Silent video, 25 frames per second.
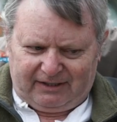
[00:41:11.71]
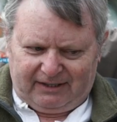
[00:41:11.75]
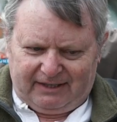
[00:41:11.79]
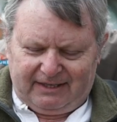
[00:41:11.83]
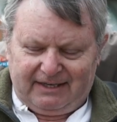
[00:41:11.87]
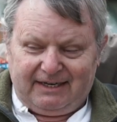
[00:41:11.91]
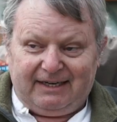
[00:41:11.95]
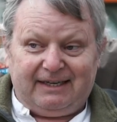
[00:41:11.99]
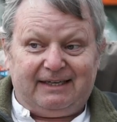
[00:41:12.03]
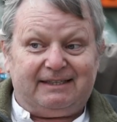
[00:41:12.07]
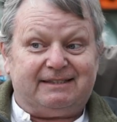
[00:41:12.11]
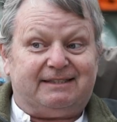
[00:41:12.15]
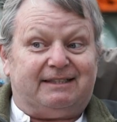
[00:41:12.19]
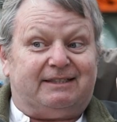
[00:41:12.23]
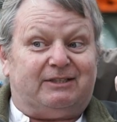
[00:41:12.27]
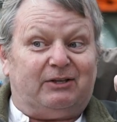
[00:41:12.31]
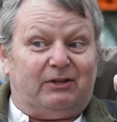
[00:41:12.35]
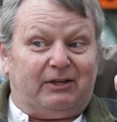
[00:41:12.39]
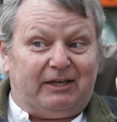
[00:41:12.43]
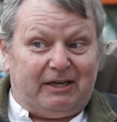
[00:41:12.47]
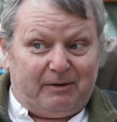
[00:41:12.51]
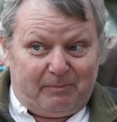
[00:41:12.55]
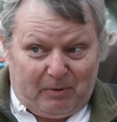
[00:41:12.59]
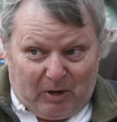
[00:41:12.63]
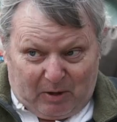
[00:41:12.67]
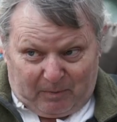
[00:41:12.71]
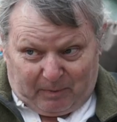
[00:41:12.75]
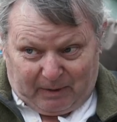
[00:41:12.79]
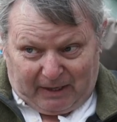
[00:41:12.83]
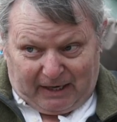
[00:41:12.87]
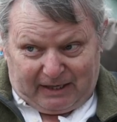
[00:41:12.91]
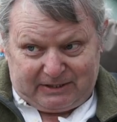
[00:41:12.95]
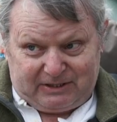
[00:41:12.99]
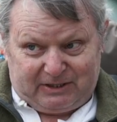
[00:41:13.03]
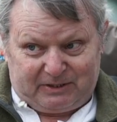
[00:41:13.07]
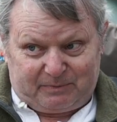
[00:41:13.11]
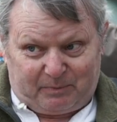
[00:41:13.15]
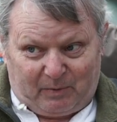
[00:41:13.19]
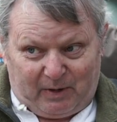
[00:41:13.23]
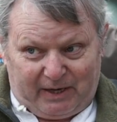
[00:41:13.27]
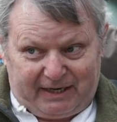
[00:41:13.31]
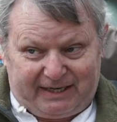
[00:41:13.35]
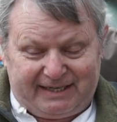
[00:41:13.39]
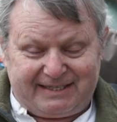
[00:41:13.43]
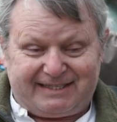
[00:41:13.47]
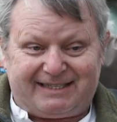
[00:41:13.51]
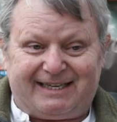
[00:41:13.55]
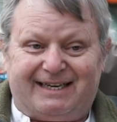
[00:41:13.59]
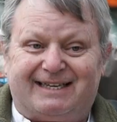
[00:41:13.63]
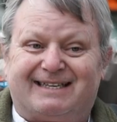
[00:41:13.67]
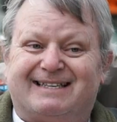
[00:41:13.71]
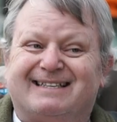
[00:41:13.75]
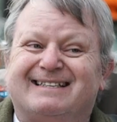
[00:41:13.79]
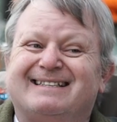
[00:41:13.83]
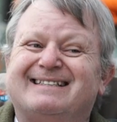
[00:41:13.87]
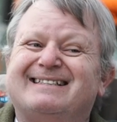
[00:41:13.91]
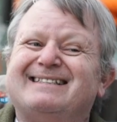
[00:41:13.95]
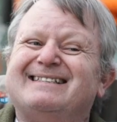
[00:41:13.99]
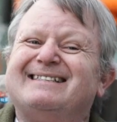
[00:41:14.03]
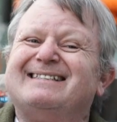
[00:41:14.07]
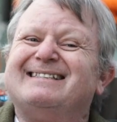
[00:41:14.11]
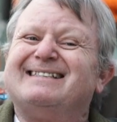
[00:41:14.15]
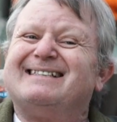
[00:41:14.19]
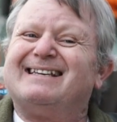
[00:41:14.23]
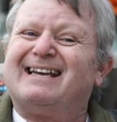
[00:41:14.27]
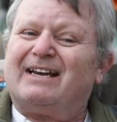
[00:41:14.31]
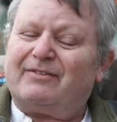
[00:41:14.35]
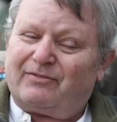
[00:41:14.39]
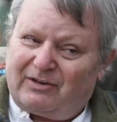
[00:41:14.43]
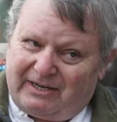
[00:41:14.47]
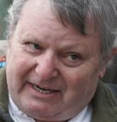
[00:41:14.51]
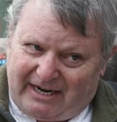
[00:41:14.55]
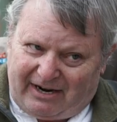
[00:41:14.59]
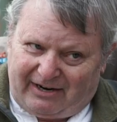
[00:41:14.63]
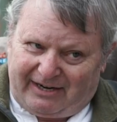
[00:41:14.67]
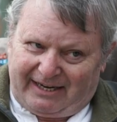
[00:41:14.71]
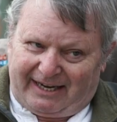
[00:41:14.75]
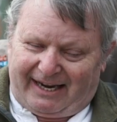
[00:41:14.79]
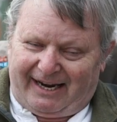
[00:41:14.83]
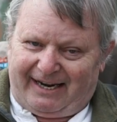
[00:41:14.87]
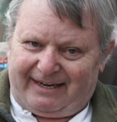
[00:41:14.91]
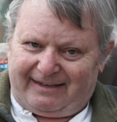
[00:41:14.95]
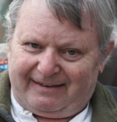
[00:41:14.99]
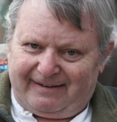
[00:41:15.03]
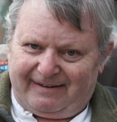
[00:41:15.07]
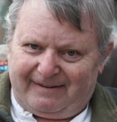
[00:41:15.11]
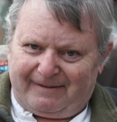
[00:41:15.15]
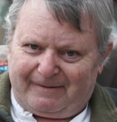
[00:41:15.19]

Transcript: I said, do the immobilizers break? He said, every now and again.